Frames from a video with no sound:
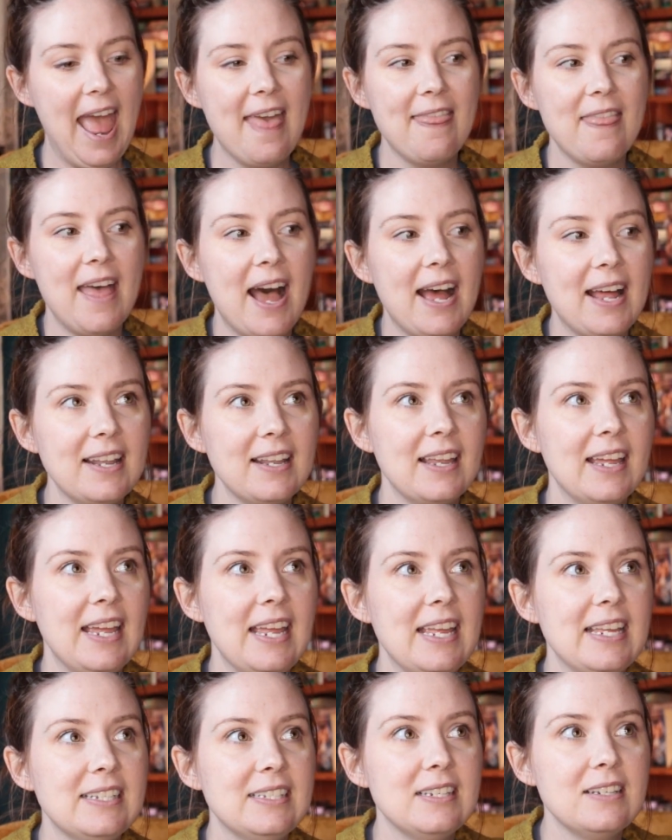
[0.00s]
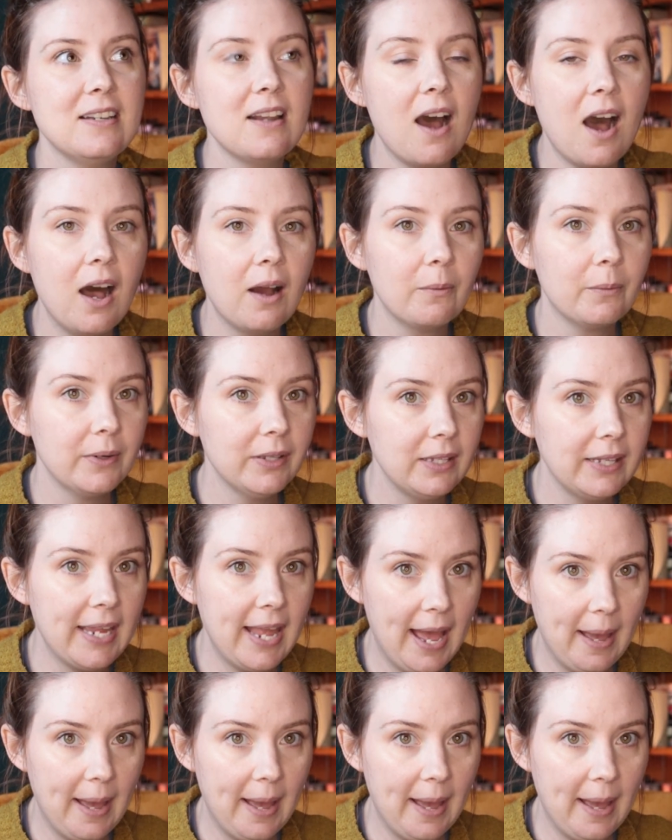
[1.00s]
And that is not really